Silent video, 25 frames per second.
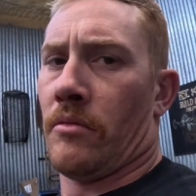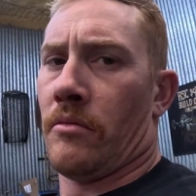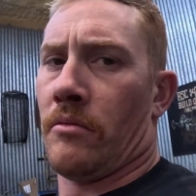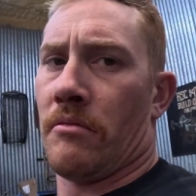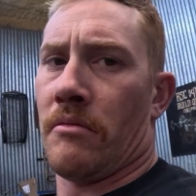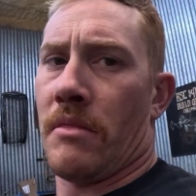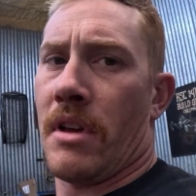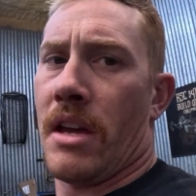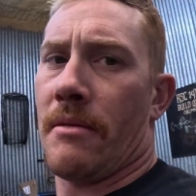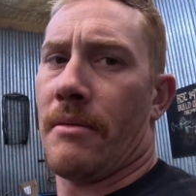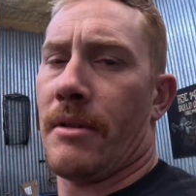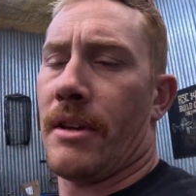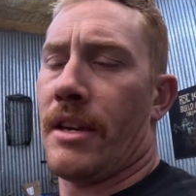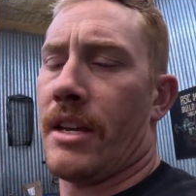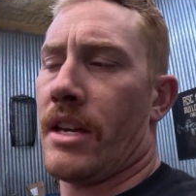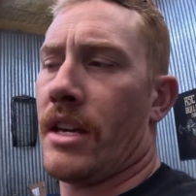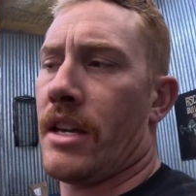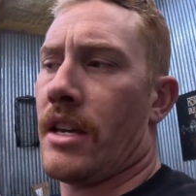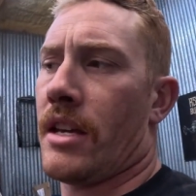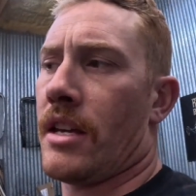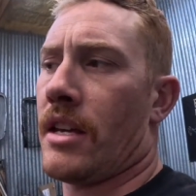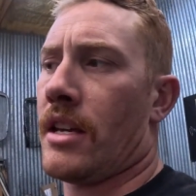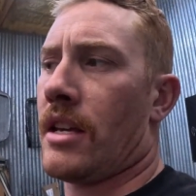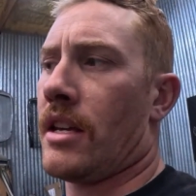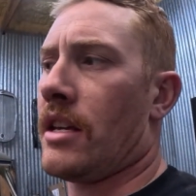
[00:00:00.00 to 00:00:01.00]

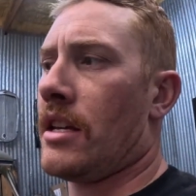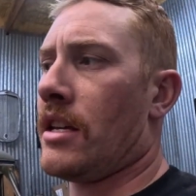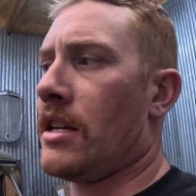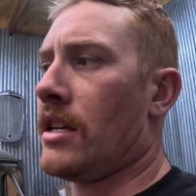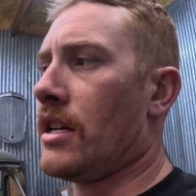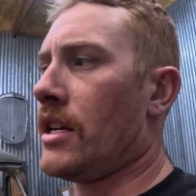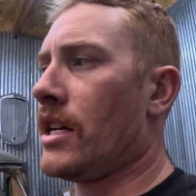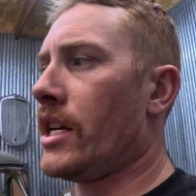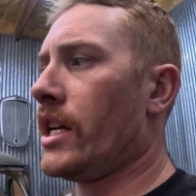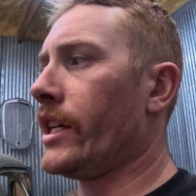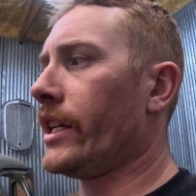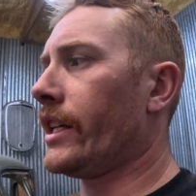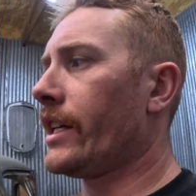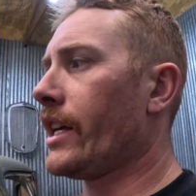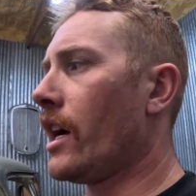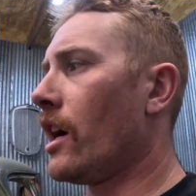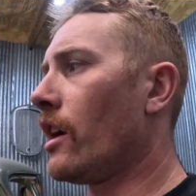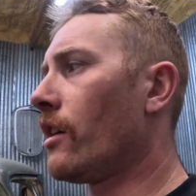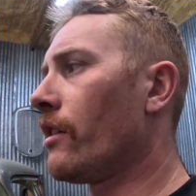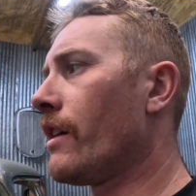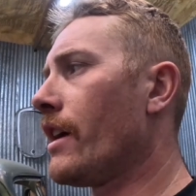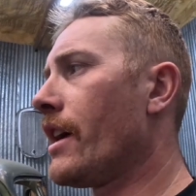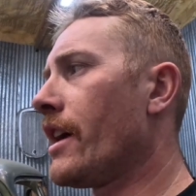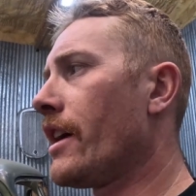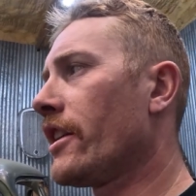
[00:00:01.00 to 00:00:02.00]
maybe hit
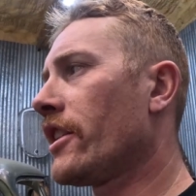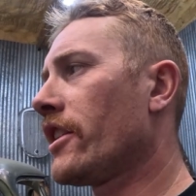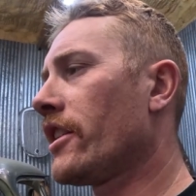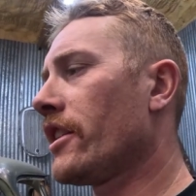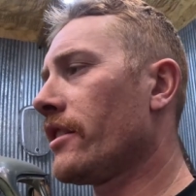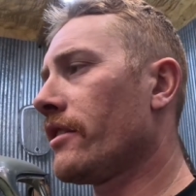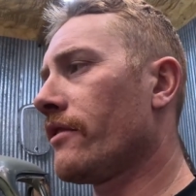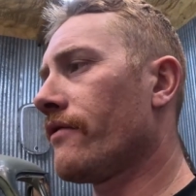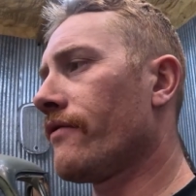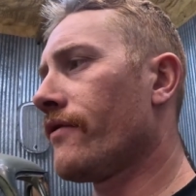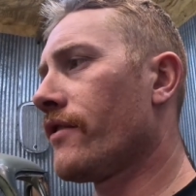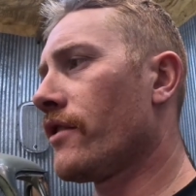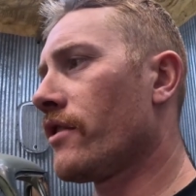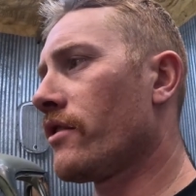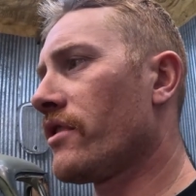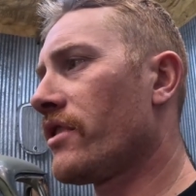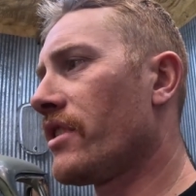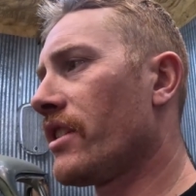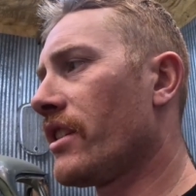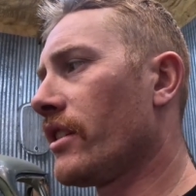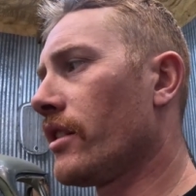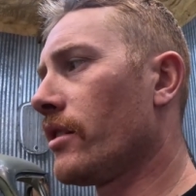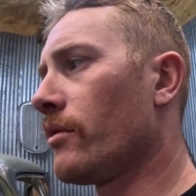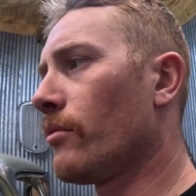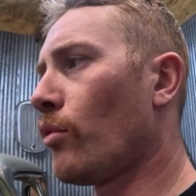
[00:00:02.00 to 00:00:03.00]
Cal Ranch first
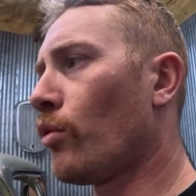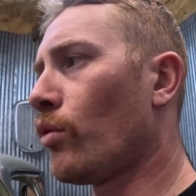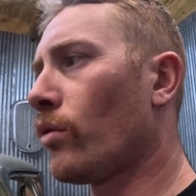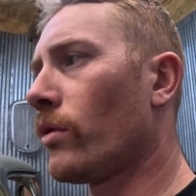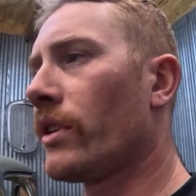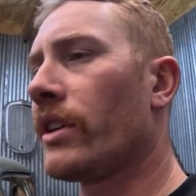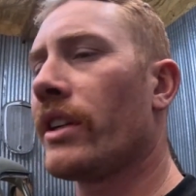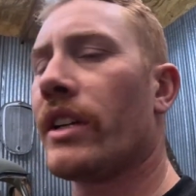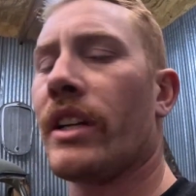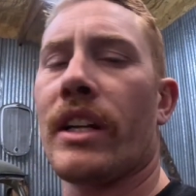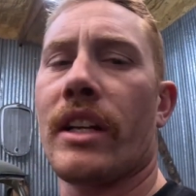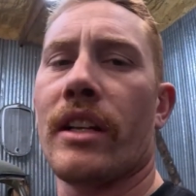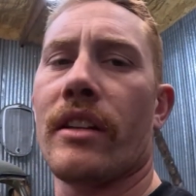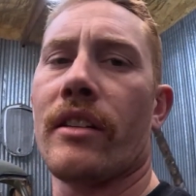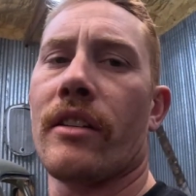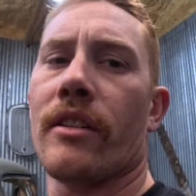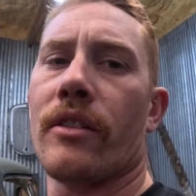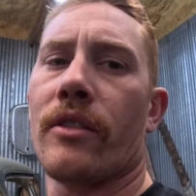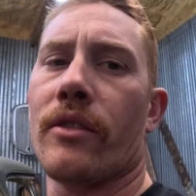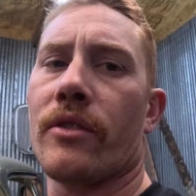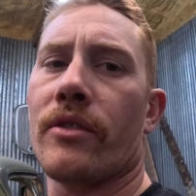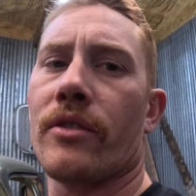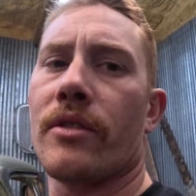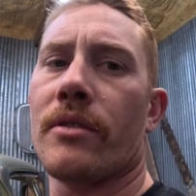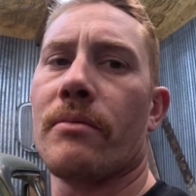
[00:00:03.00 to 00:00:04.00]
thing in the morning to get
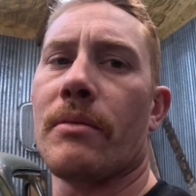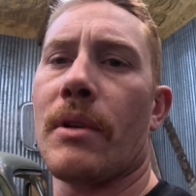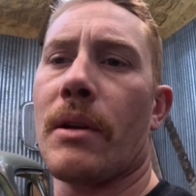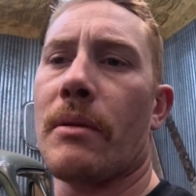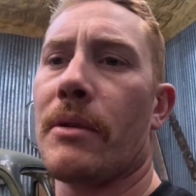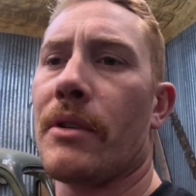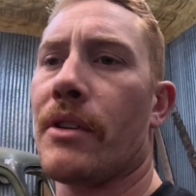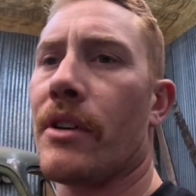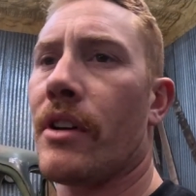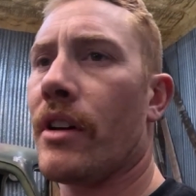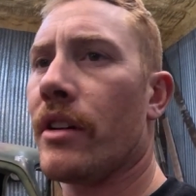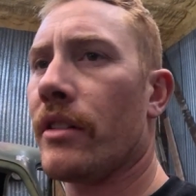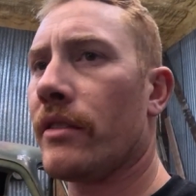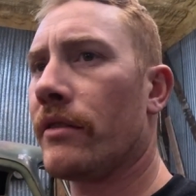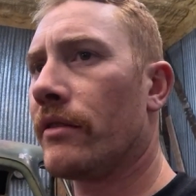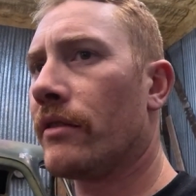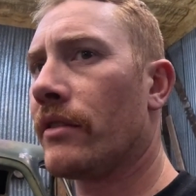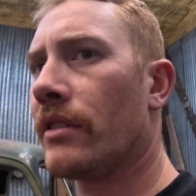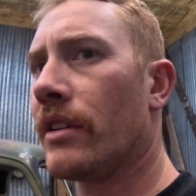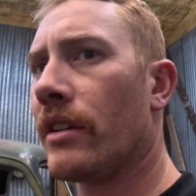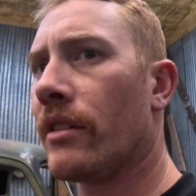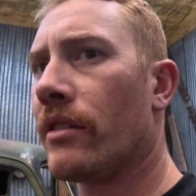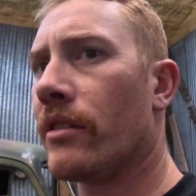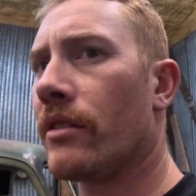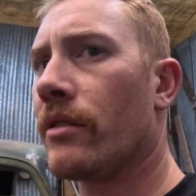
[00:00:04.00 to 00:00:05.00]
those. Maybe not.
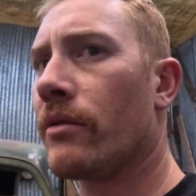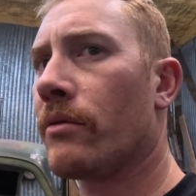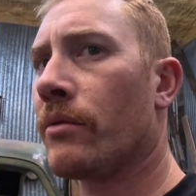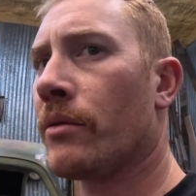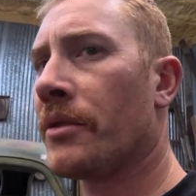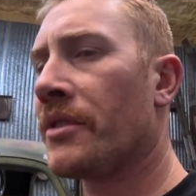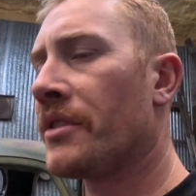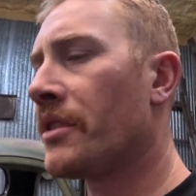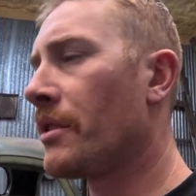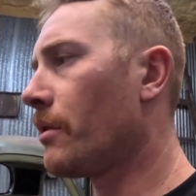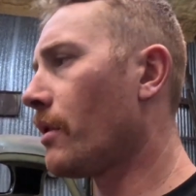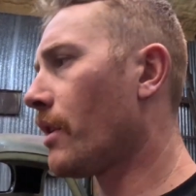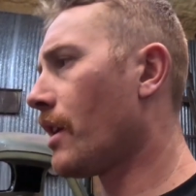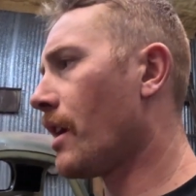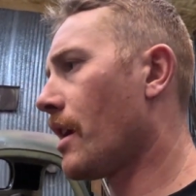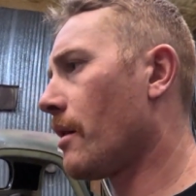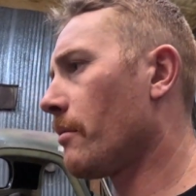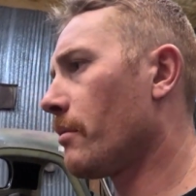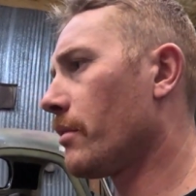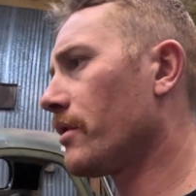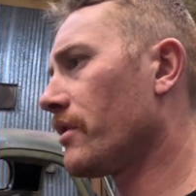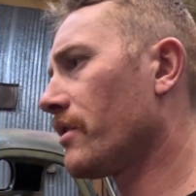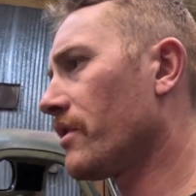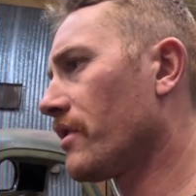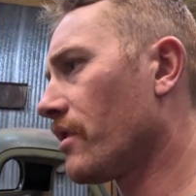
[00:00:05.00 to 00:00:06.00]
I don't know. We'll see what
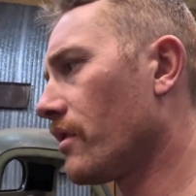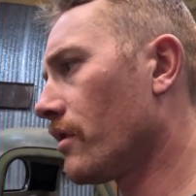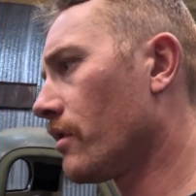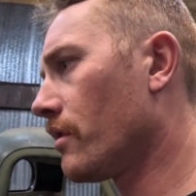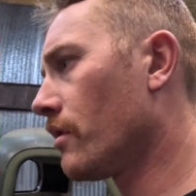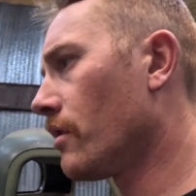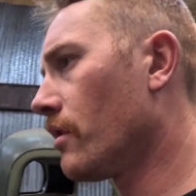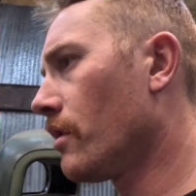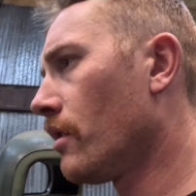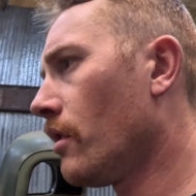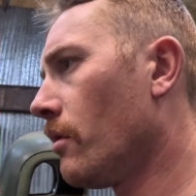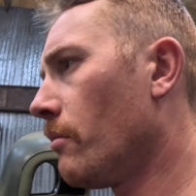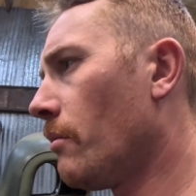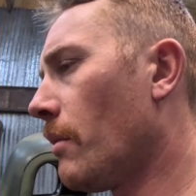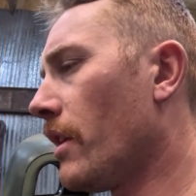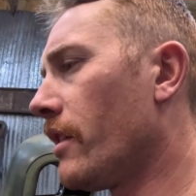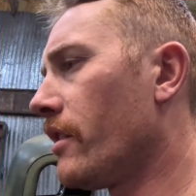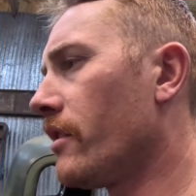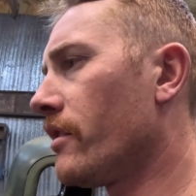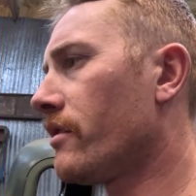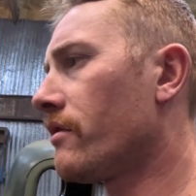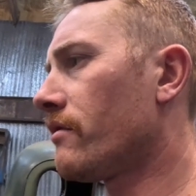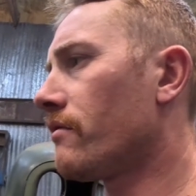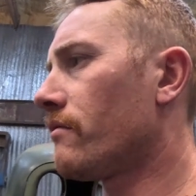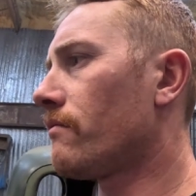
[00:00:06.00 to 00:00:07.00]
happens. Might
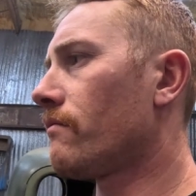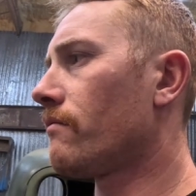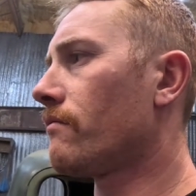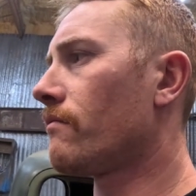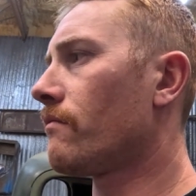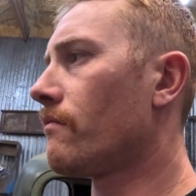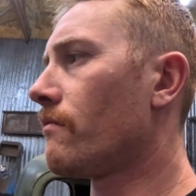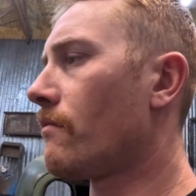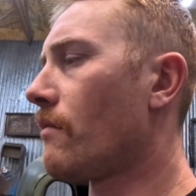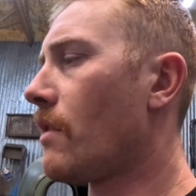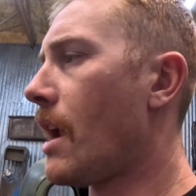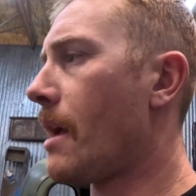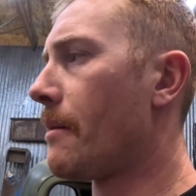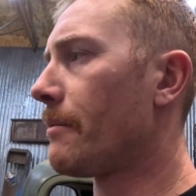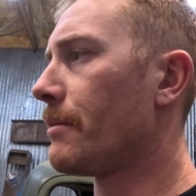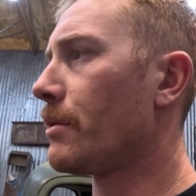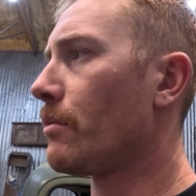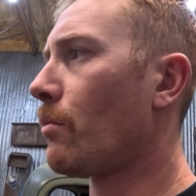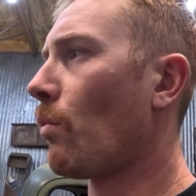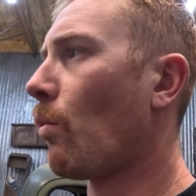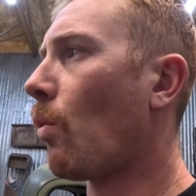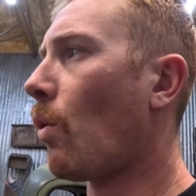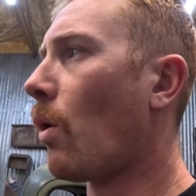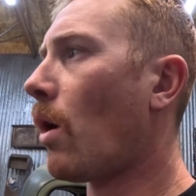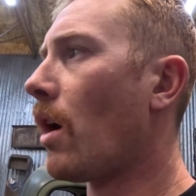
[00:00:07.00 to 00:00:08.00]
just wrap
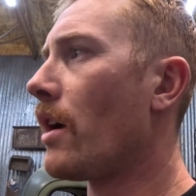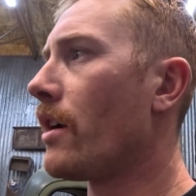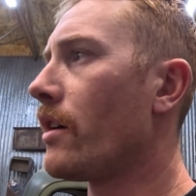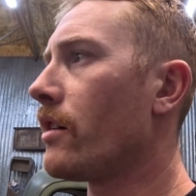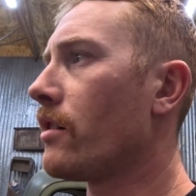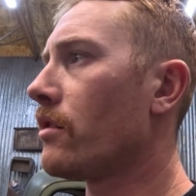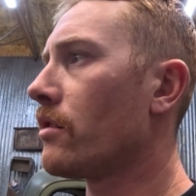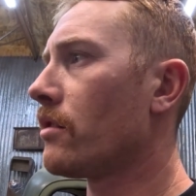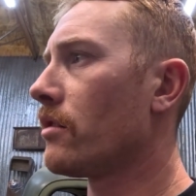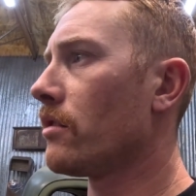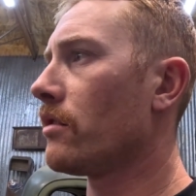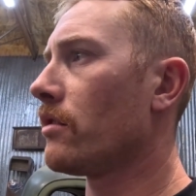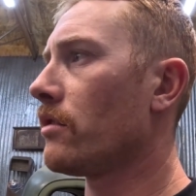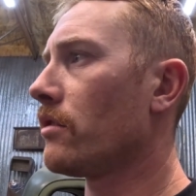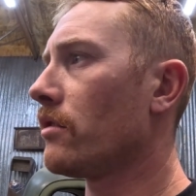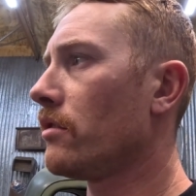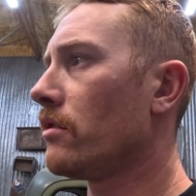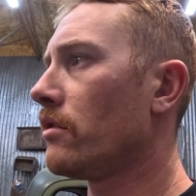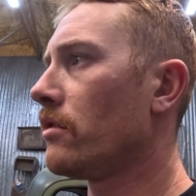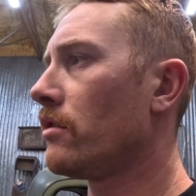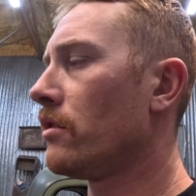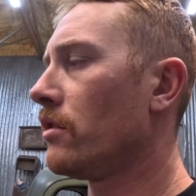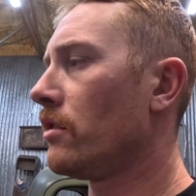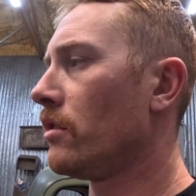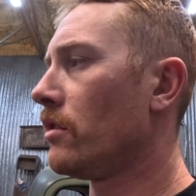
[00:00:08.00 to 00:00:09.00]
some wire or
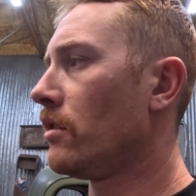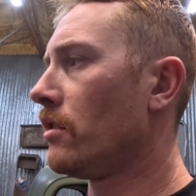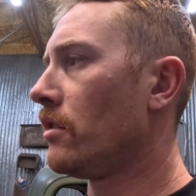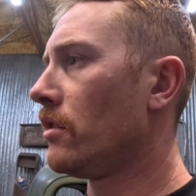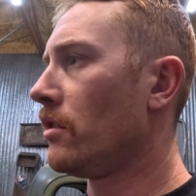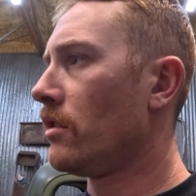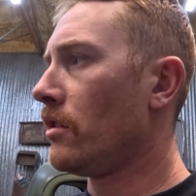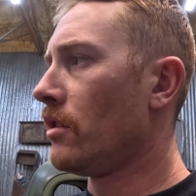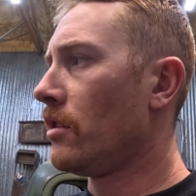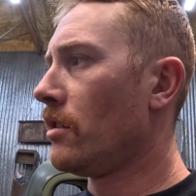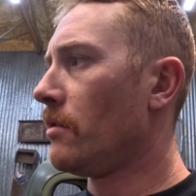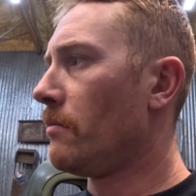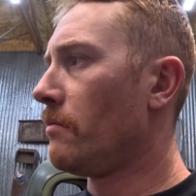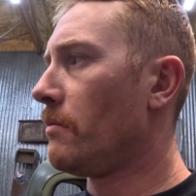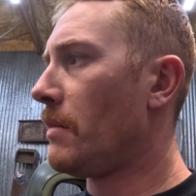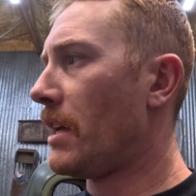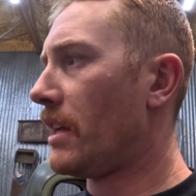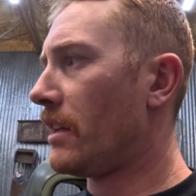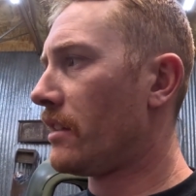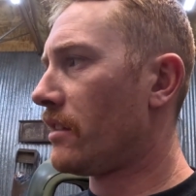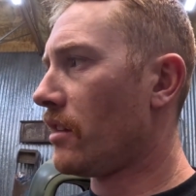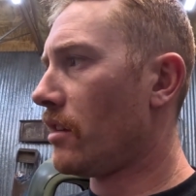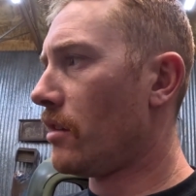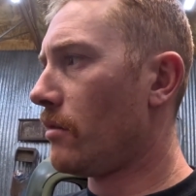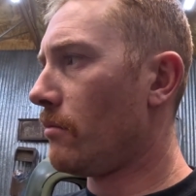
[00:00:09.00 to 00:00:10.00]

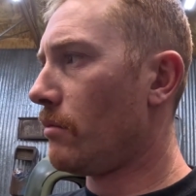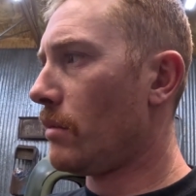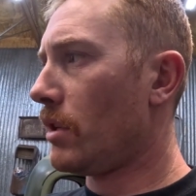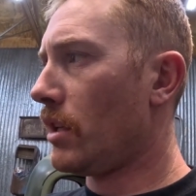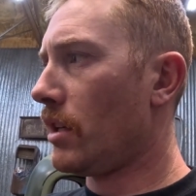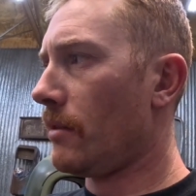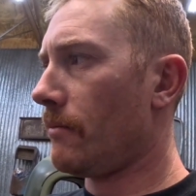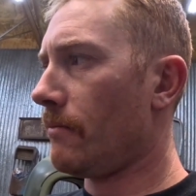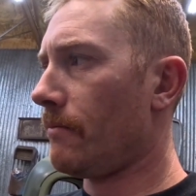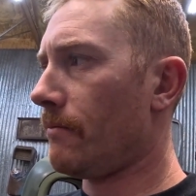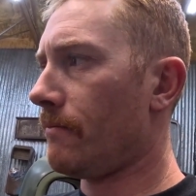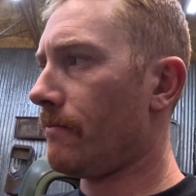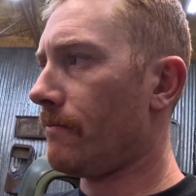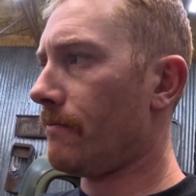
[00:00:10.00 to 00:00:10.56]
make something up.